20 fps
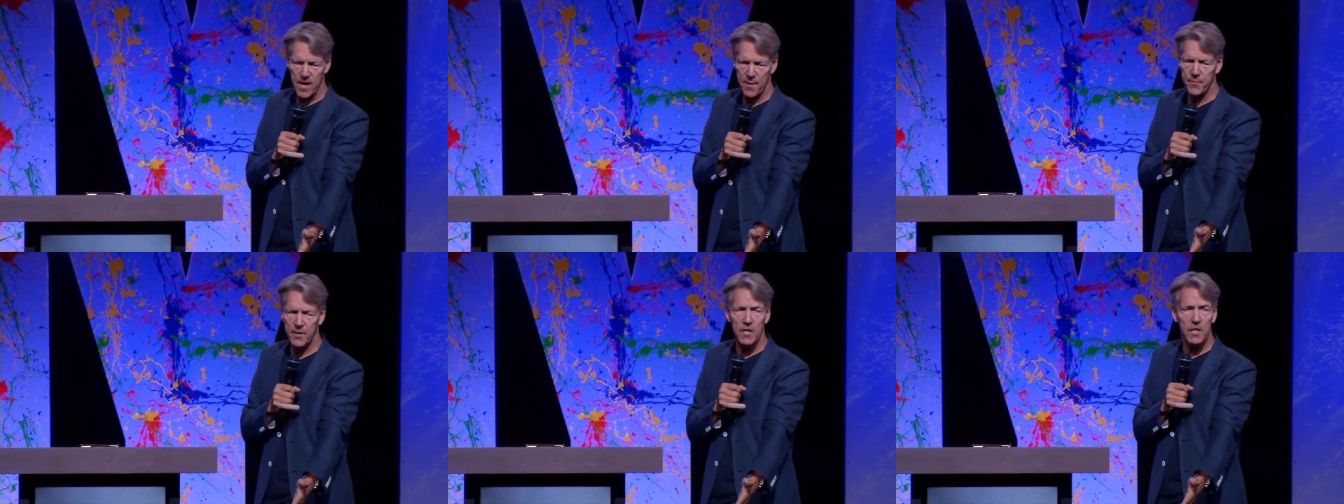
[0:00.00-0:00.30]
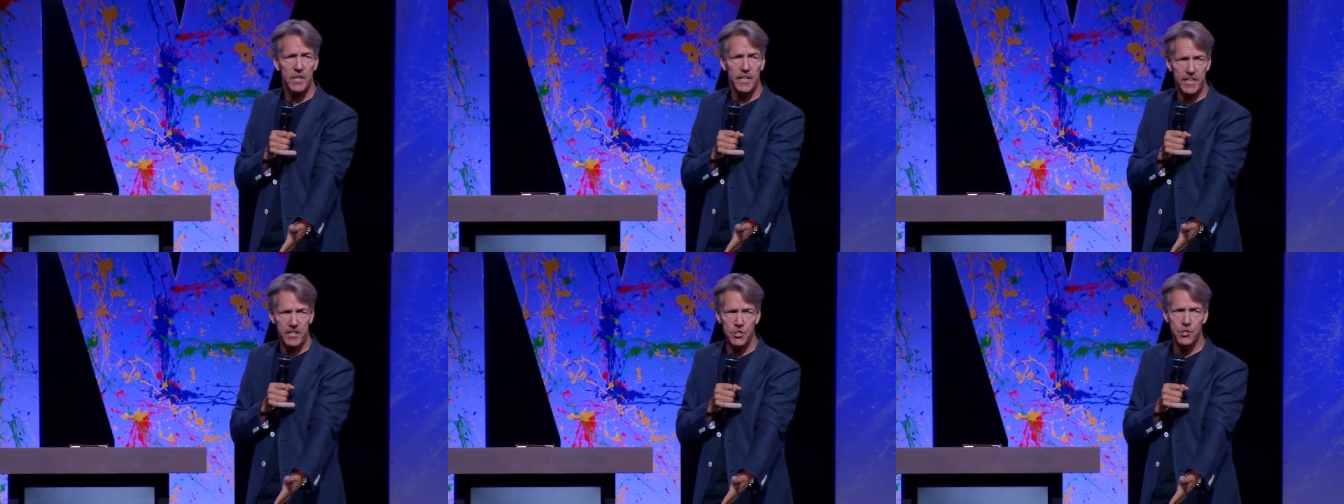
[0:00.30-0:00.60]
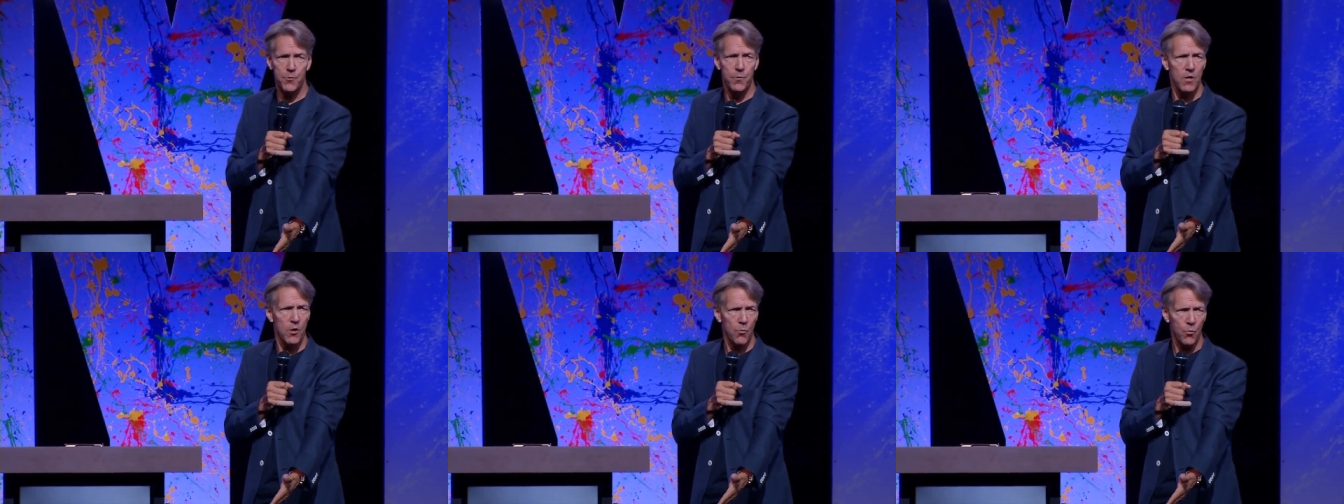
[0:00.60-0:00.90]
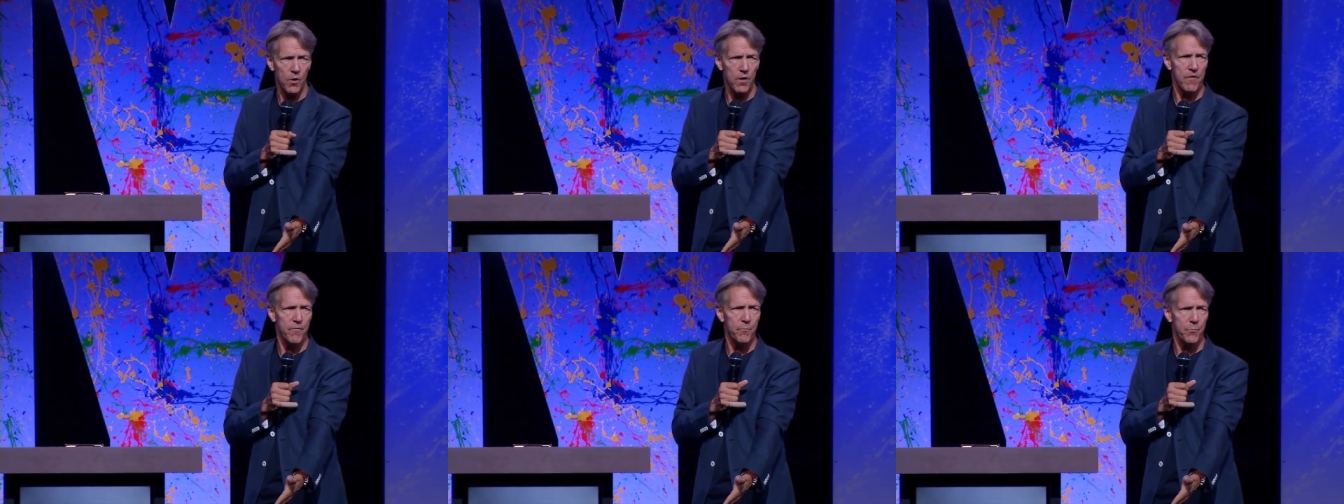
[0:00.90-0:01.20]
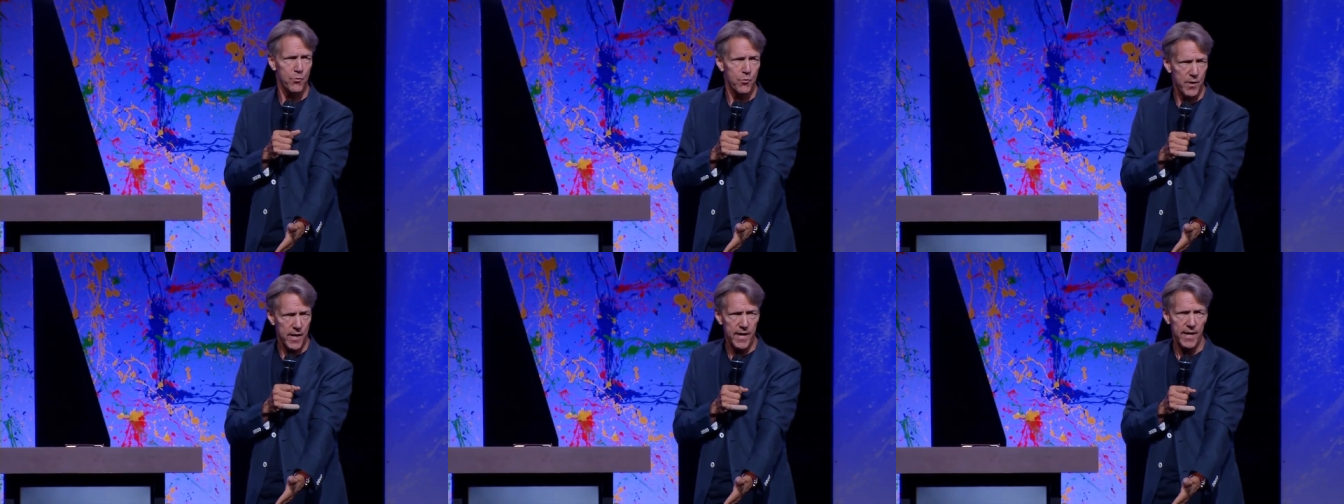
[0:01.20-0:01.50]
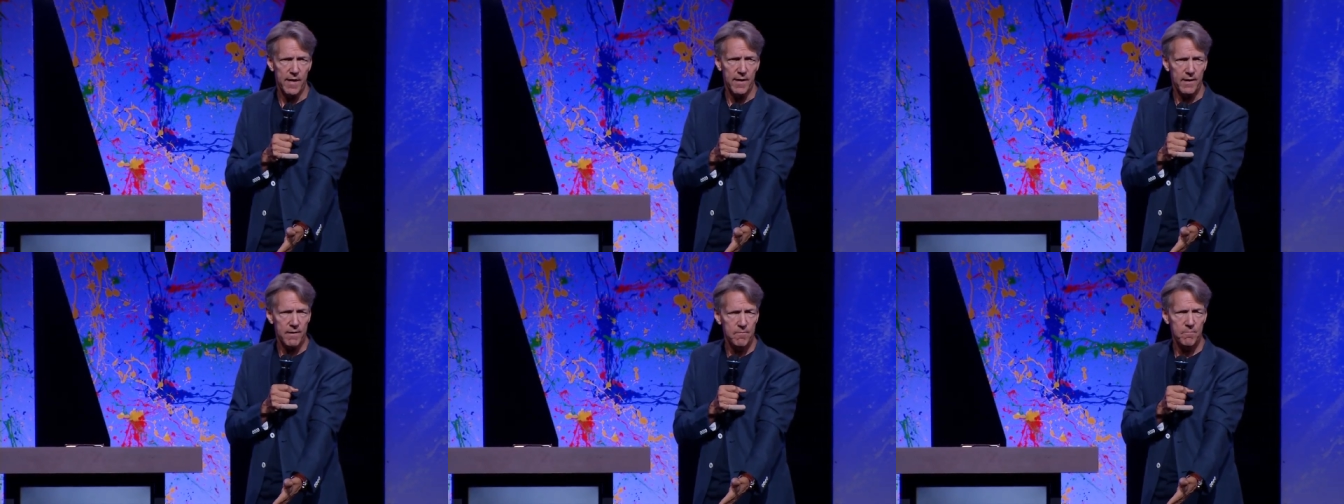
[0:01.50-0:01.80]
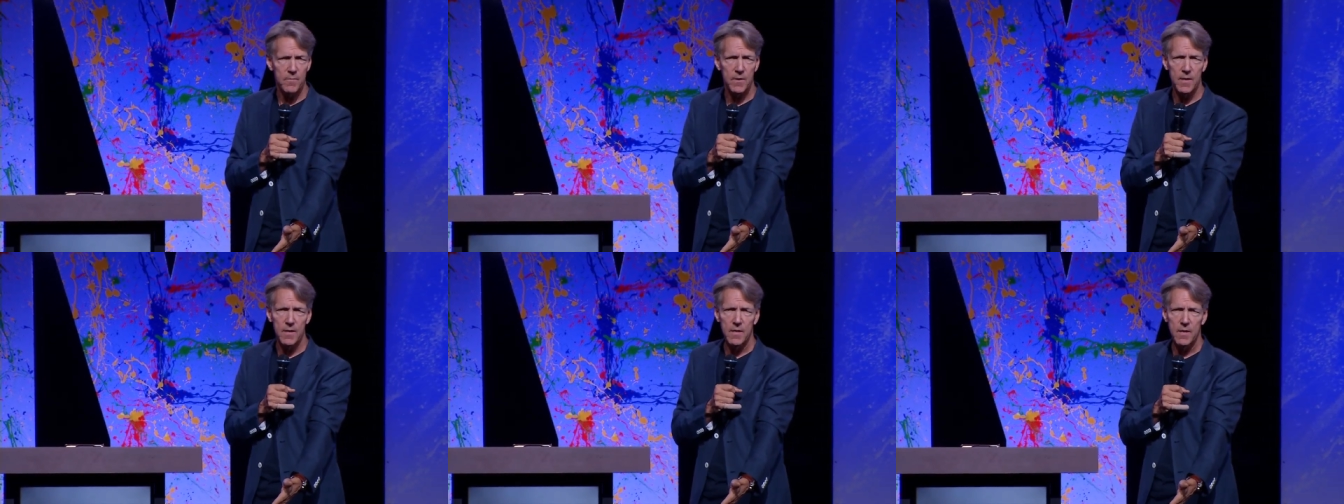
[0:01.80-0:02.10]
I'm going to lead you in a word of prayer
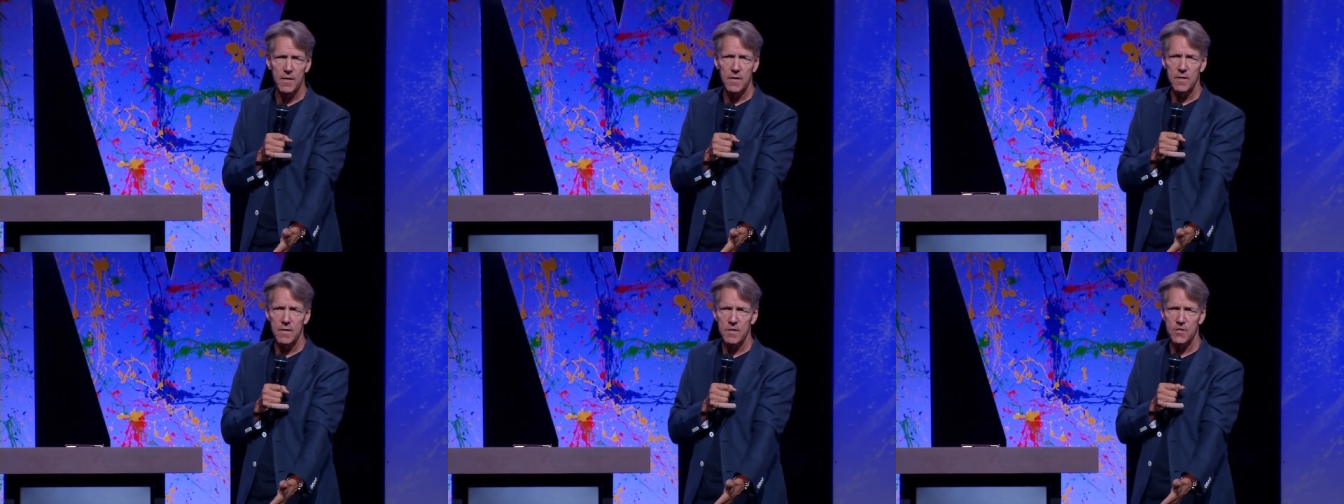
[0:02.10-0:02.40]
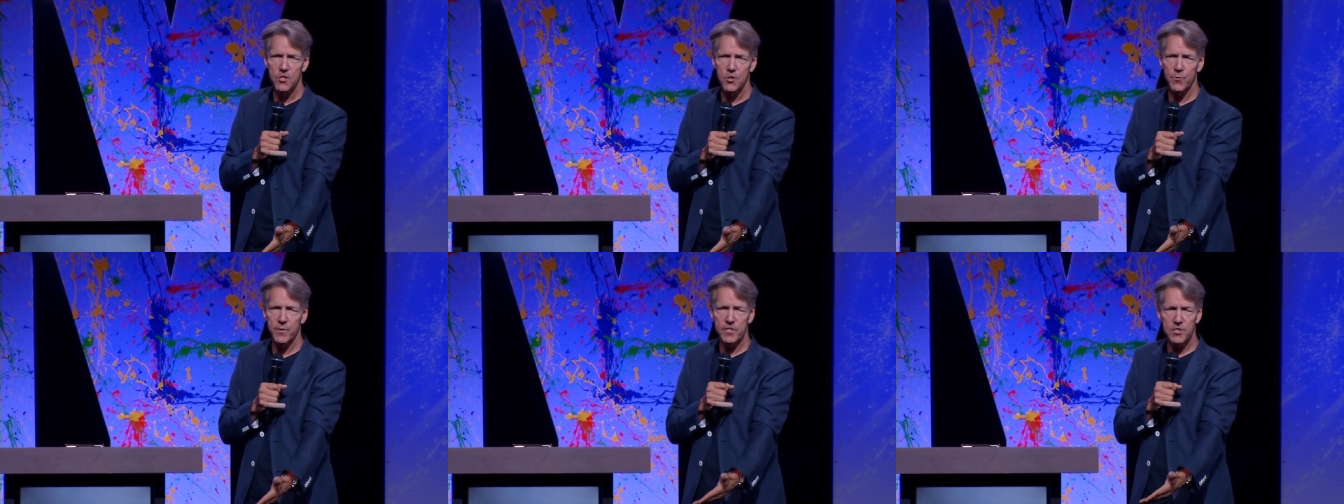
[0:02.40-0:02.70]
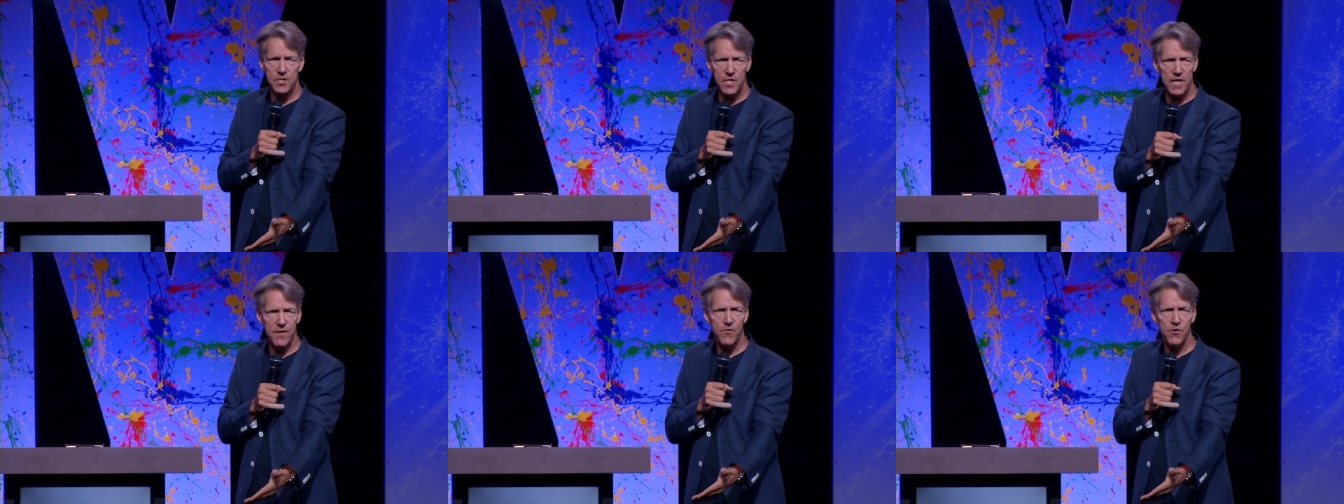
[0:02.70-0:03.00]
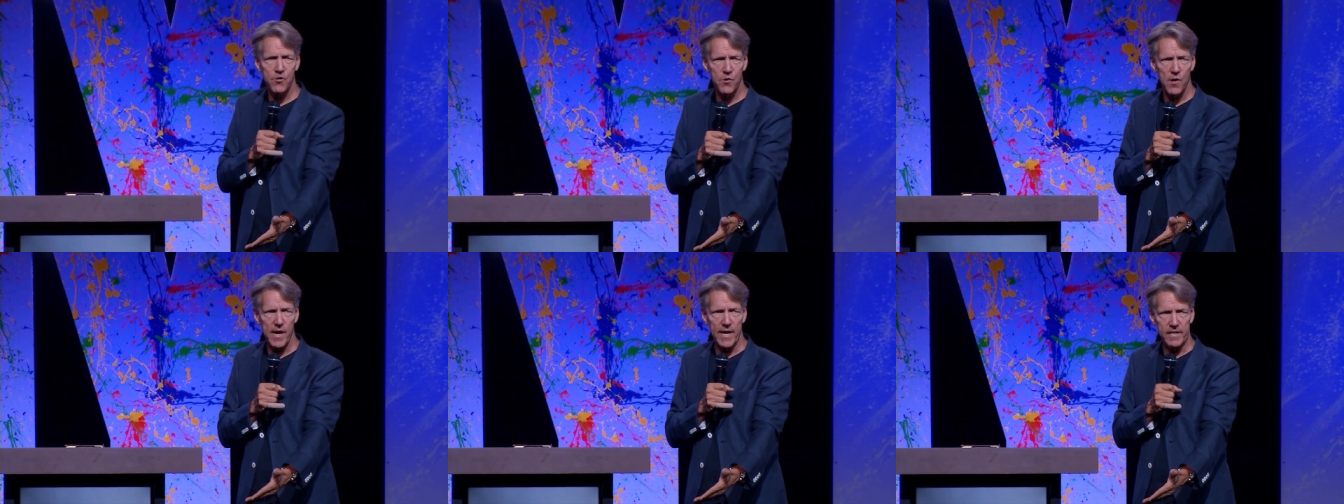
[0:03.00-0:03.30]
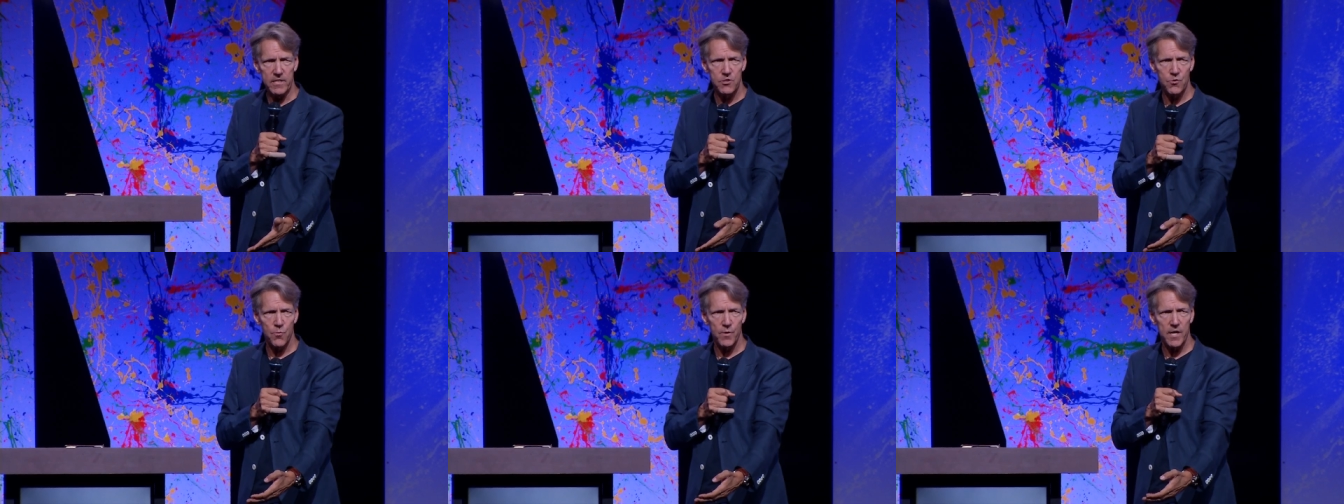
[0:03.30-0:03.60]
to receive Christ.